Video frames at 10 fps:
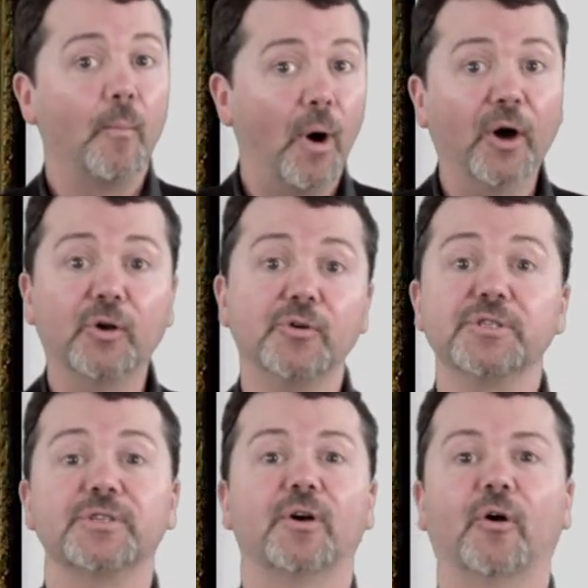
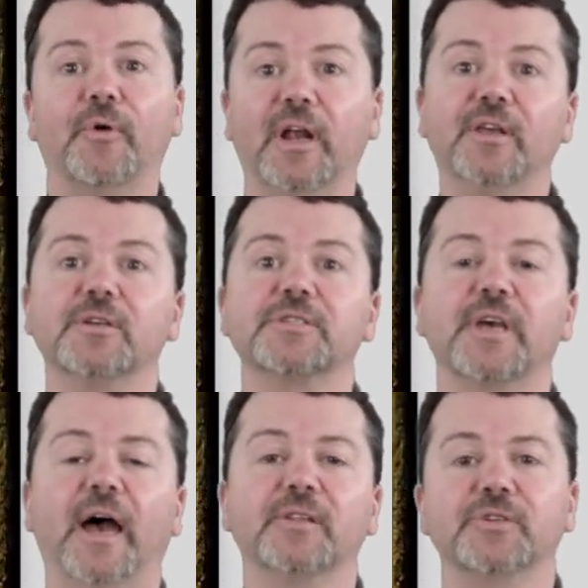Marcus Aurelius
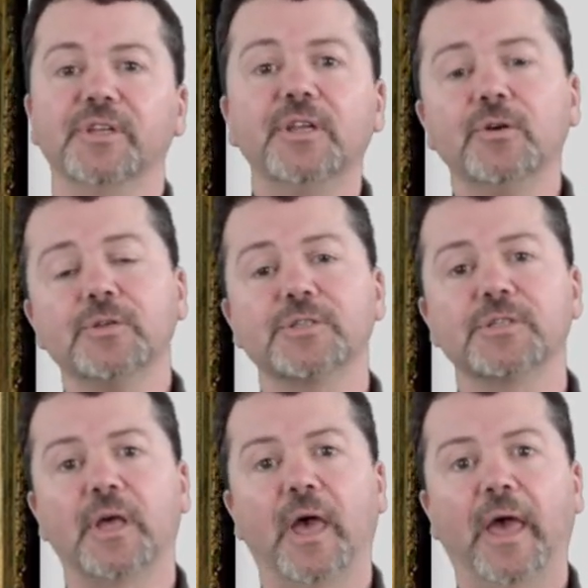Antoninus.